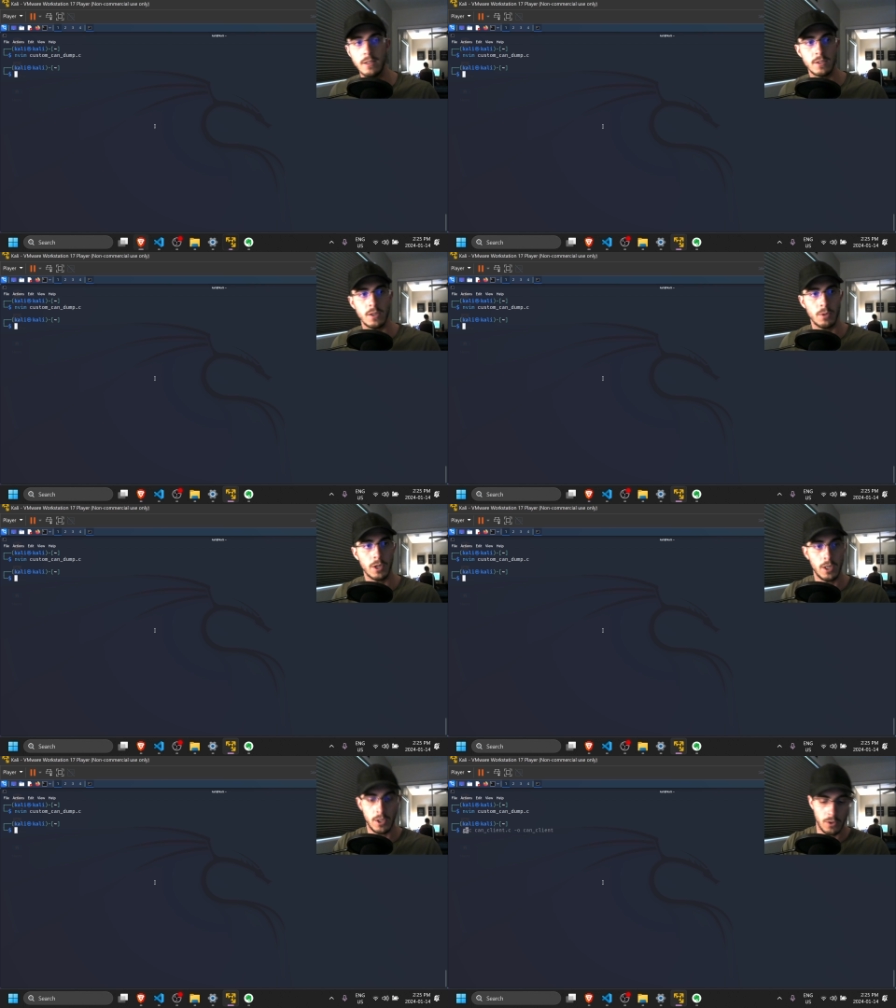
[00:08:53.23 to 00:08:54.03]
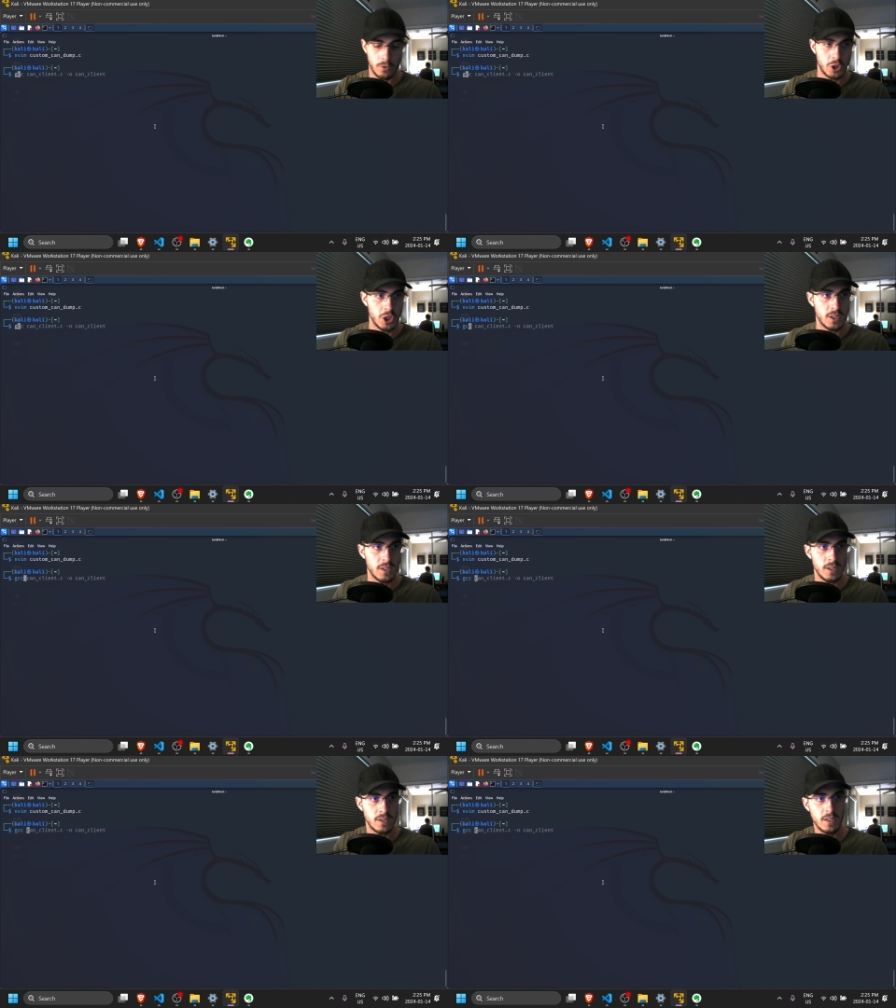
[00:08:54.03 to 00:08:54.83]
So we're going to do
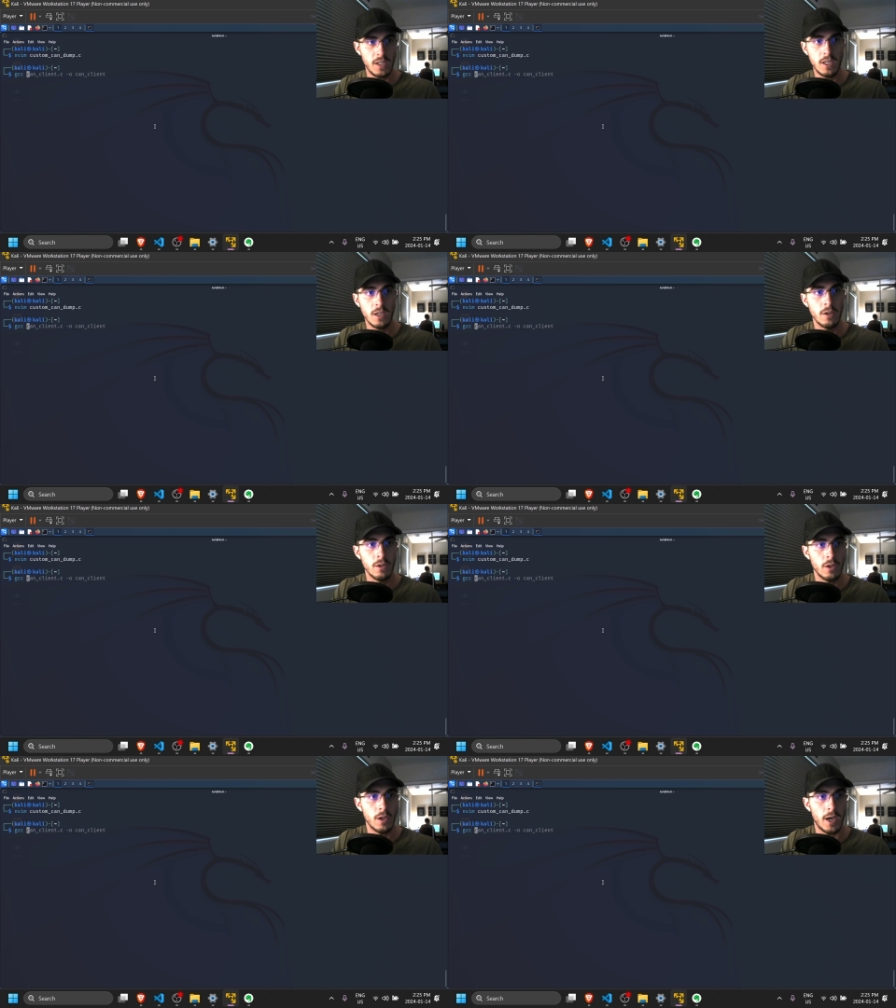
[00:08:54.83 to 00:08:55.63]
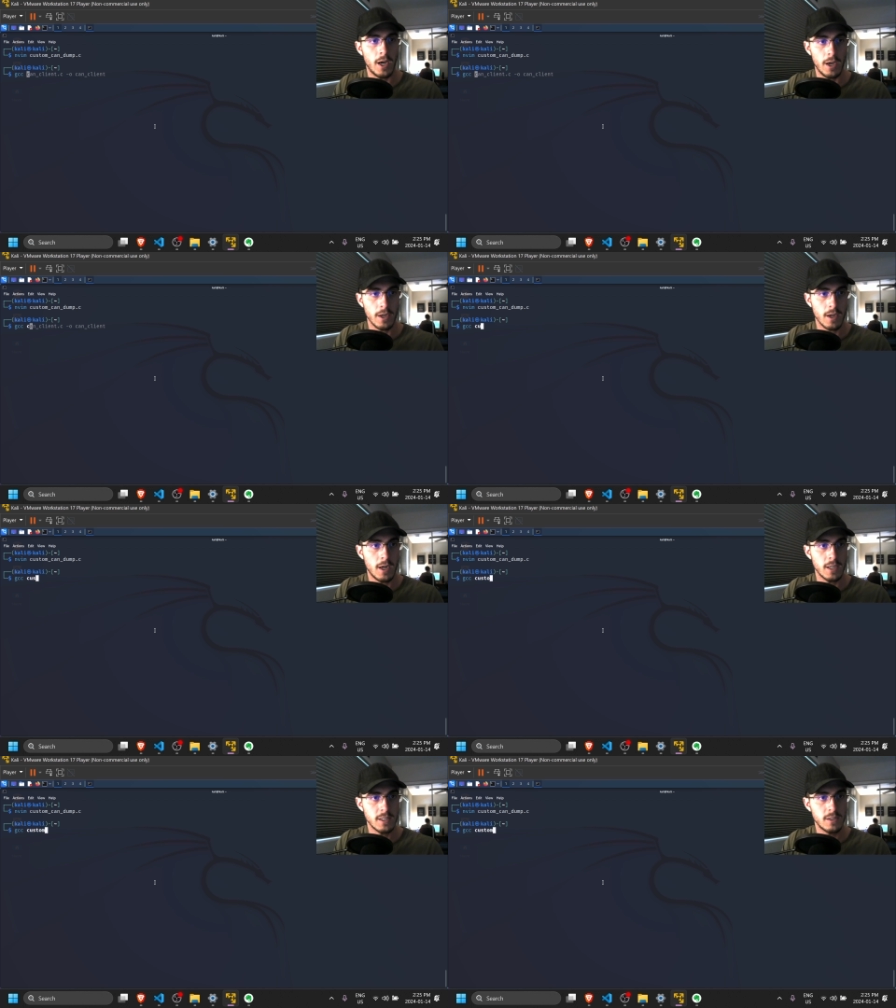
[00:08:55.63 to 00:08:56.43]
GCC uh,
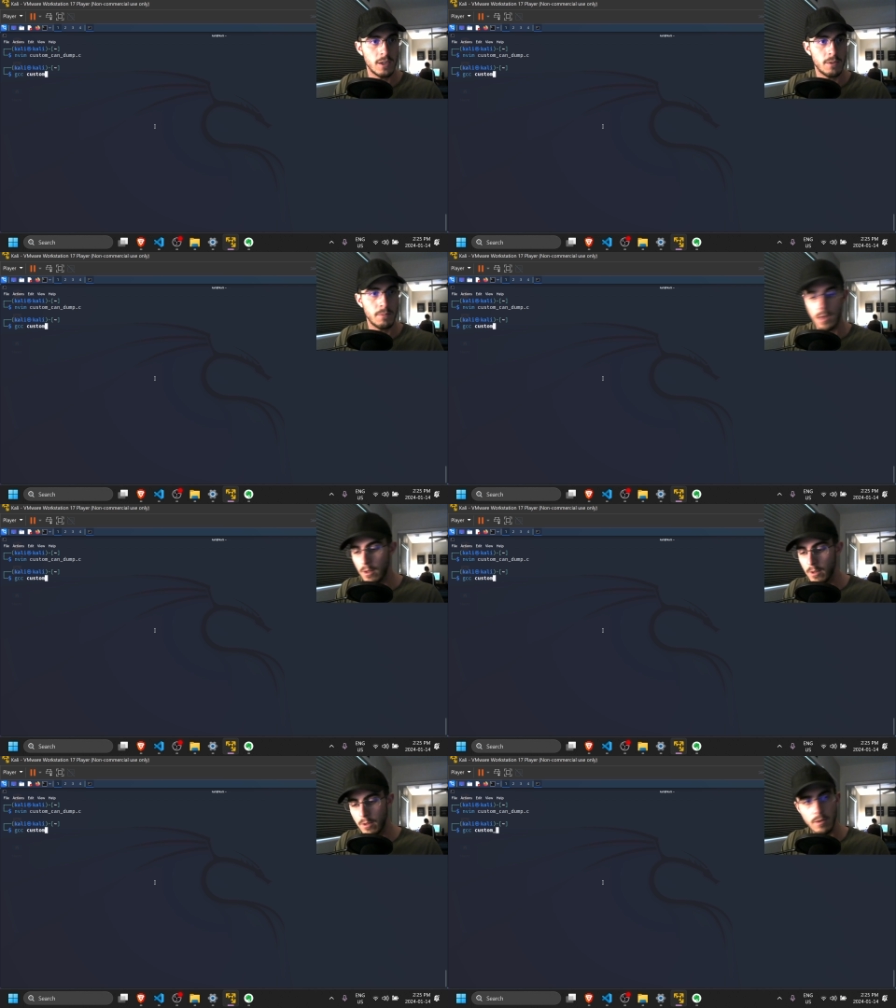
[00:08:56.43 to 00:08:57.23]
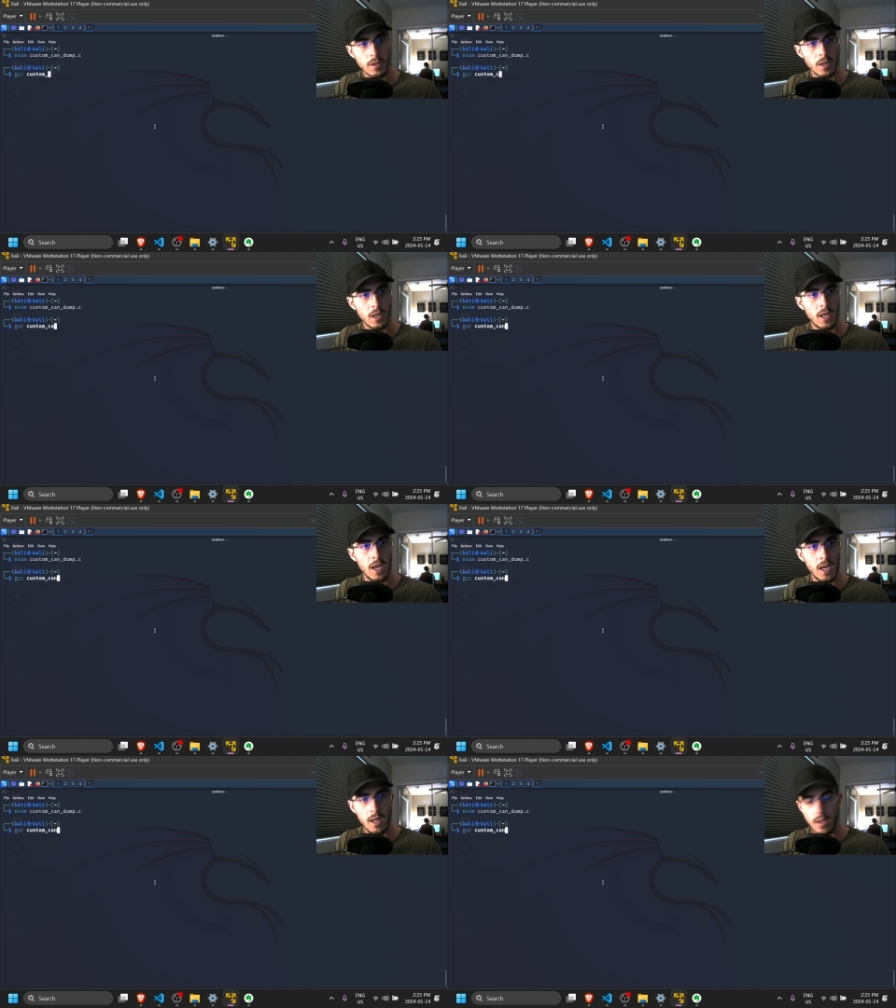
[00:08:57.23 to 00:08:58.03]
custom
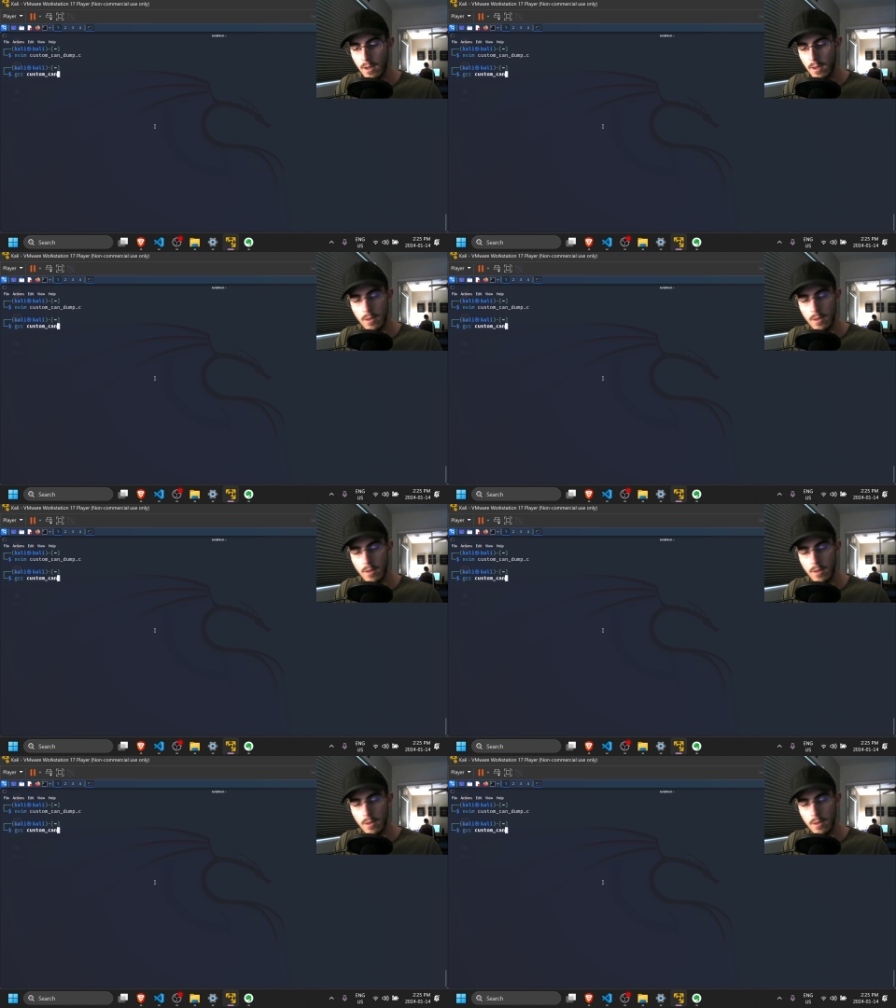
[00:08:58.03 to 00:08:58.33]
can